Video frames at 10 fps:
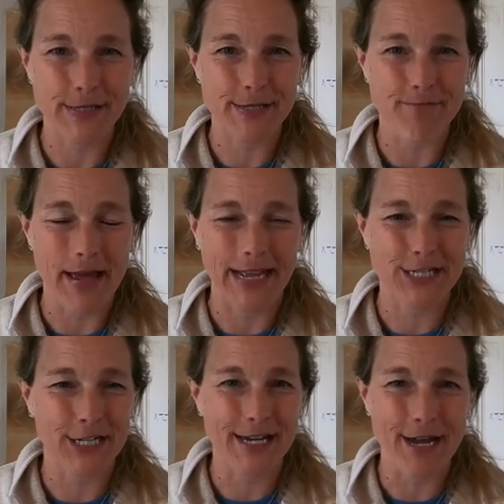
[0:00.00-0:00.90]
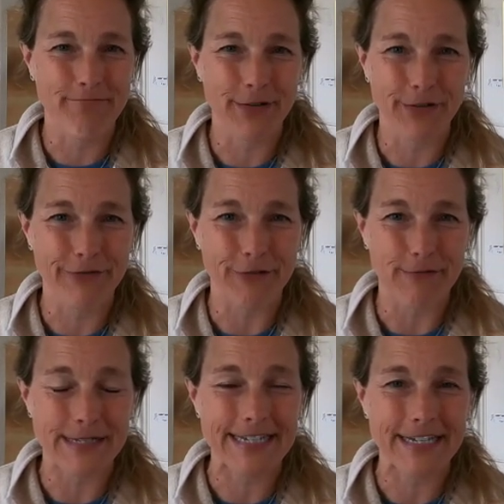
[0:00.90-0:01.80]
is the magic number for
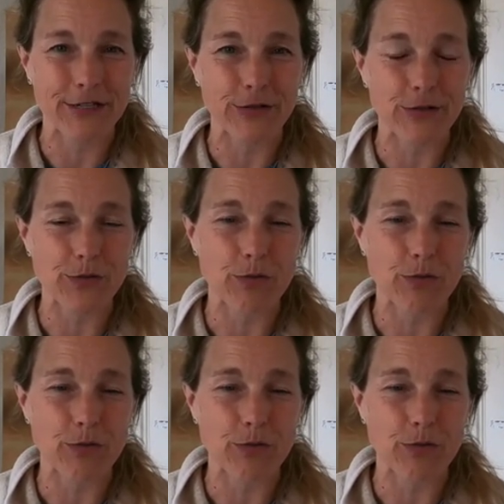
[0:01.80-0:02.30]
mosquitoes.